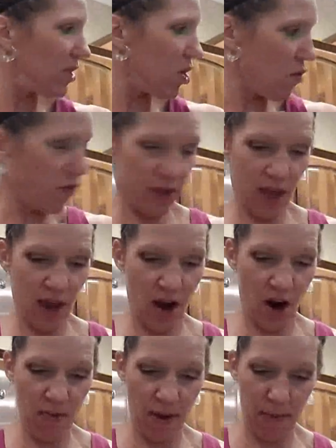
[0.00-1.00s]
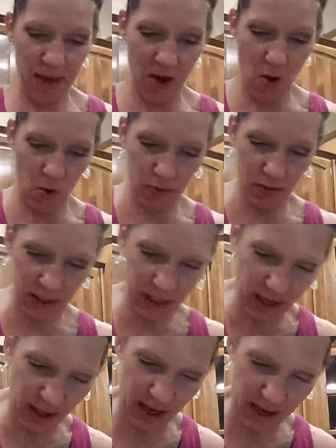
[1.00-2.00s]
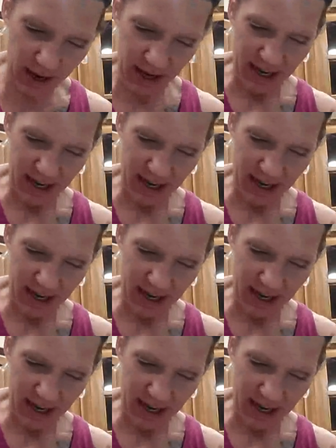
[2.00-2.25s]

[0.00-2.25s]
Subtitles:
over there, my big old skillet.